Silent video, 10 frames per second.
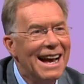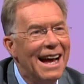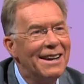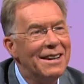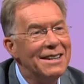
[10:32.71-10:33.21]

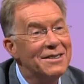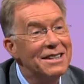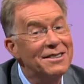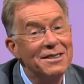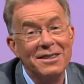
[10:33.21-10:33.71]
And is
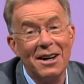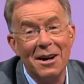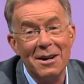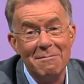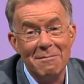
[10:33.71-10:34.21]
this the
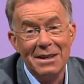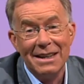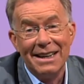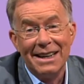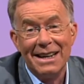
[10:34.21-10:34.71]
time,
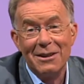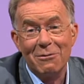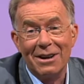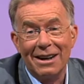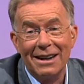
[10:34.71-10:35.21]
here
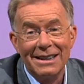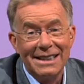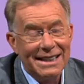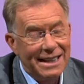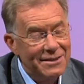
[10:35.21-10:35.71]
you are,
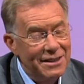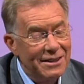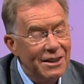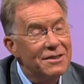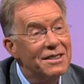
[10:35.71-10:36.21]
as a young
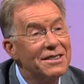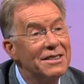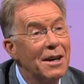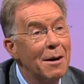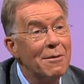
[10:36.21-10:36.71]
girl, is this the
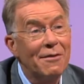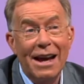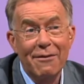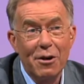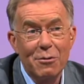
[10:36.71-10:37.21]
time of
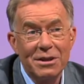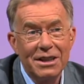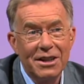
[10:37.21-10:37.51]
Avo and